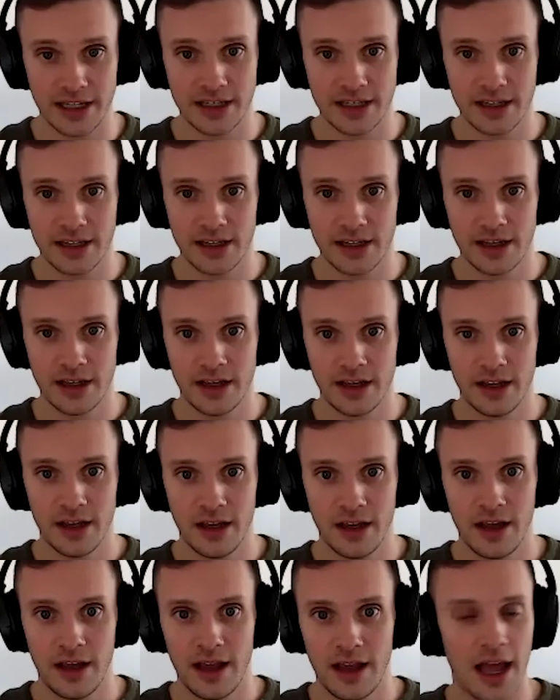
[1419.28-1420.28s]
it.
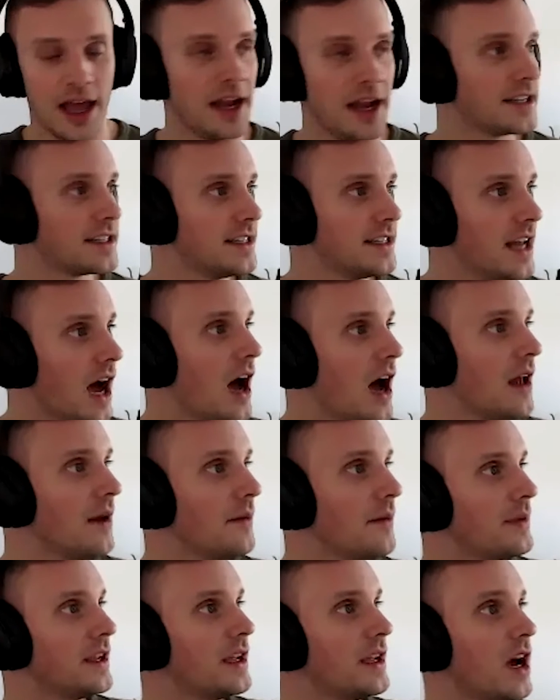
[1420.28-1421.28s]
And it's
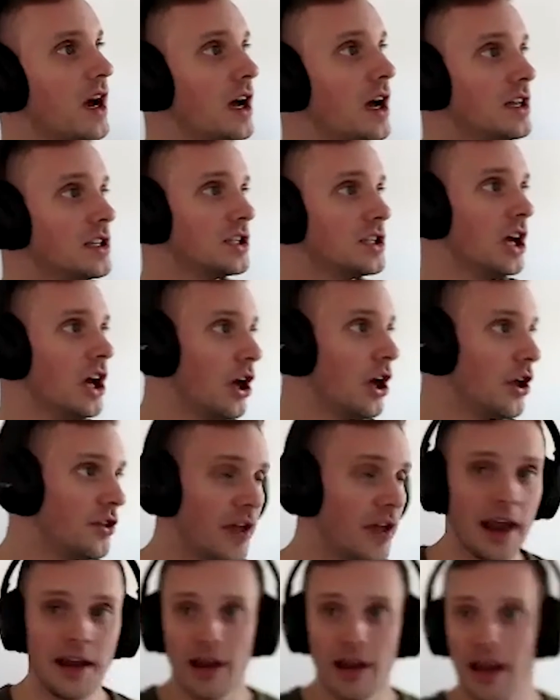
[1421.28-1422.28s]
not because
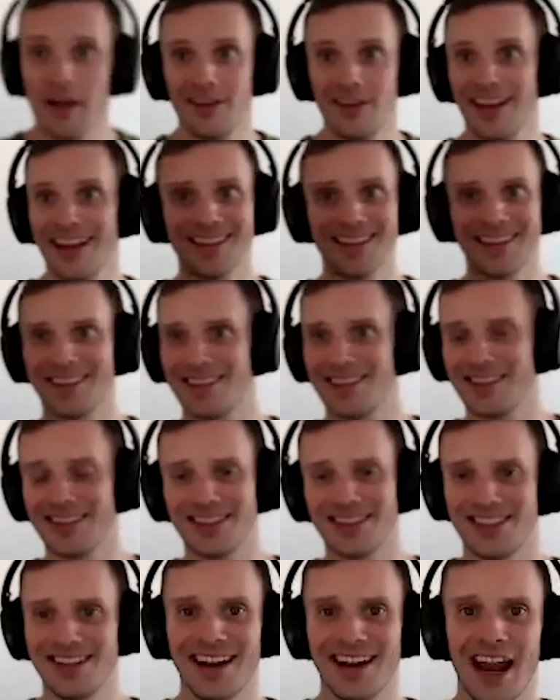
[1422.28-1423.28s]
and and like
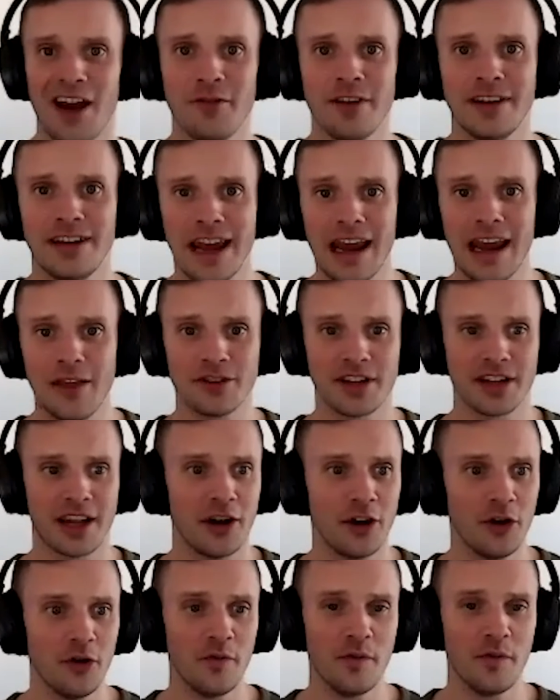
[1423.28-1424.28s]
shit, every day there's
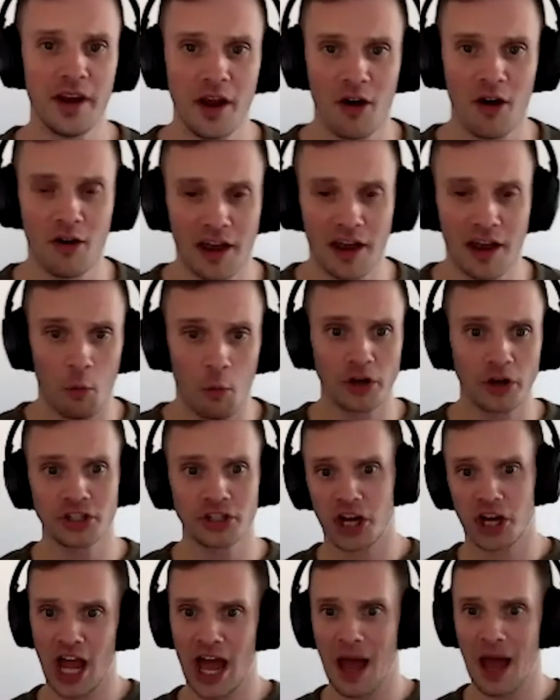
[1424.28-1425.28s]
like a new video on like
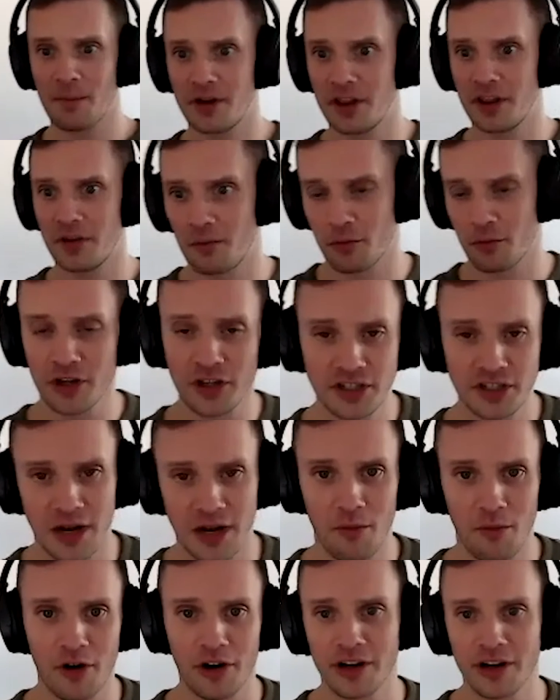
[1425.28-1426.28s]
what's gonna happen to the real
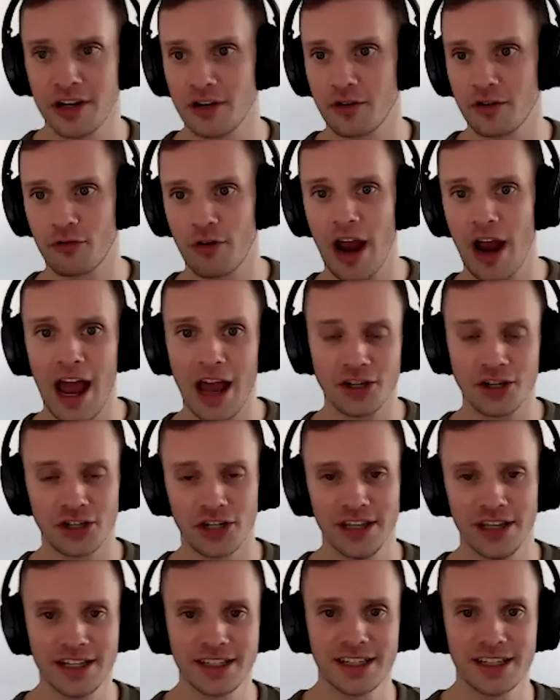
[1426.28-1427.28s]
estate market
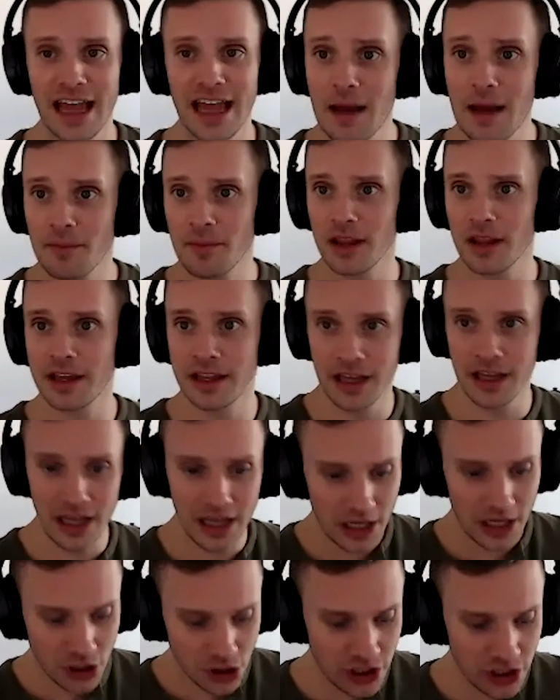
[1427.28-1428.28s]
crash and this and that, but like
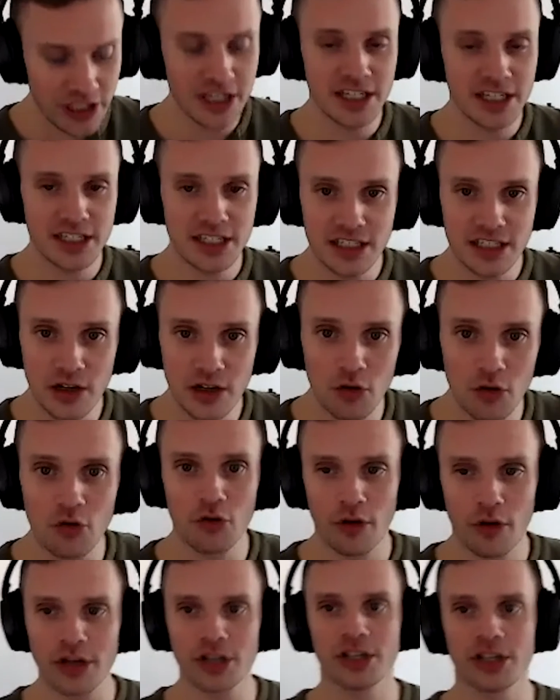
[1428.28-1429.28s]
she is still
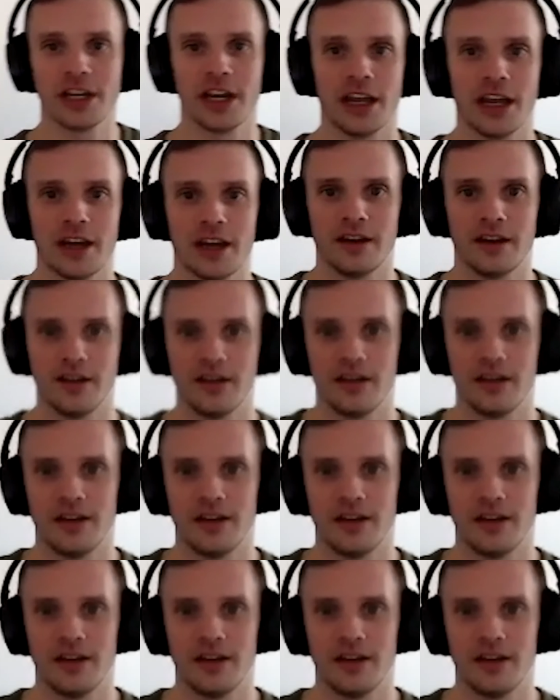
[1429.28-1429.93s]
crushing it.